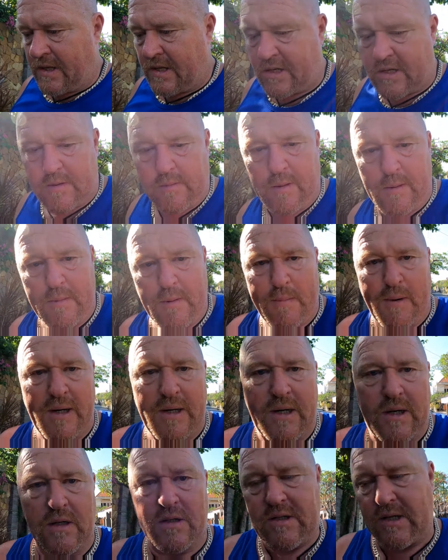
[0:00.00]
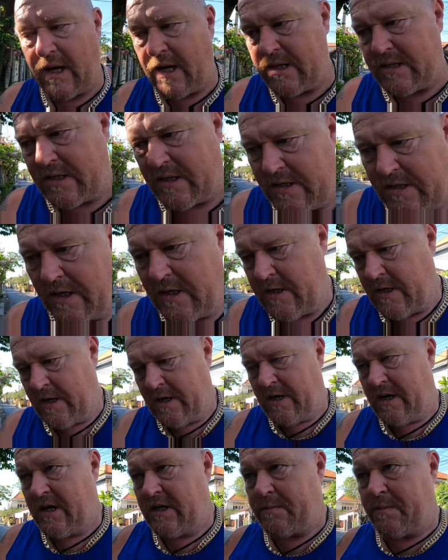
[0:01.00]
So this is where my mate Neil stays.
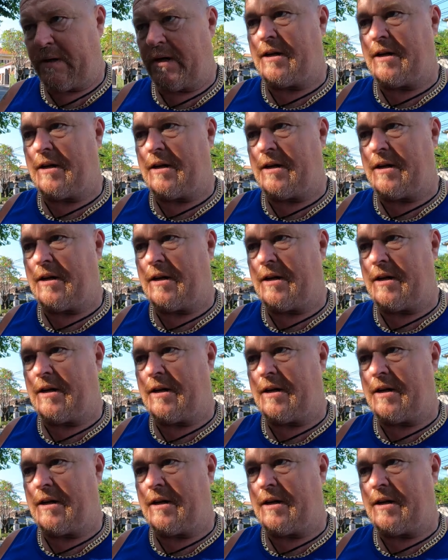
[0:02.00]
He's